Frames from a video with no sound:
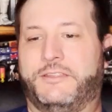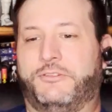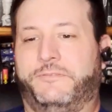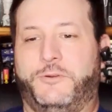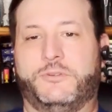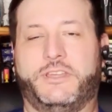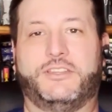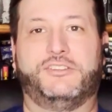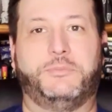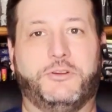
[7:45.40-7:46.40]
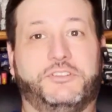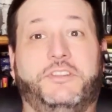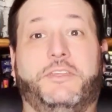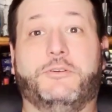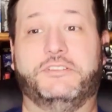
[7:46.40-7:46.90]
was fueling conspiracy
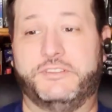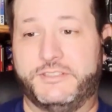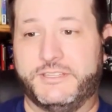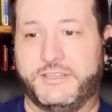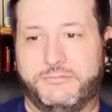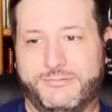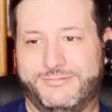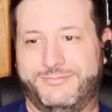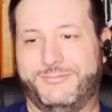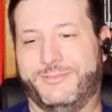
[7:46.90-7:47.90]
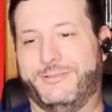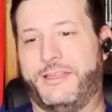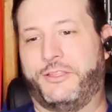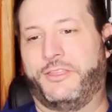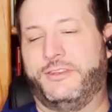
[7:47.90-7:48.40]
theories at the time,
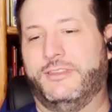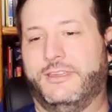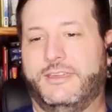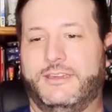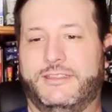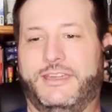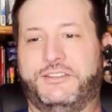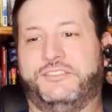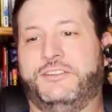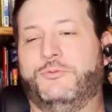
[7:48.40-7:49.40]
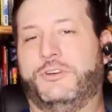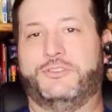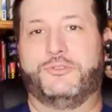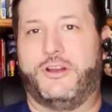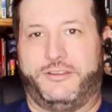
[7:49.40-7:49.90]
rather than they just didn't want to
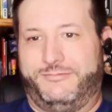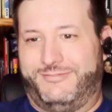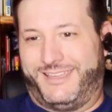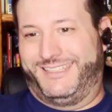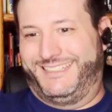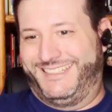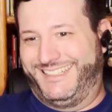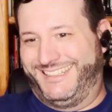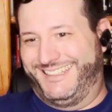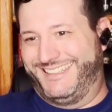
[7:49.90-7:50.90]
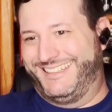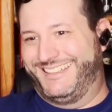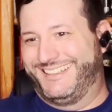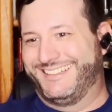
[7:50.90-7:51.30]
draw it.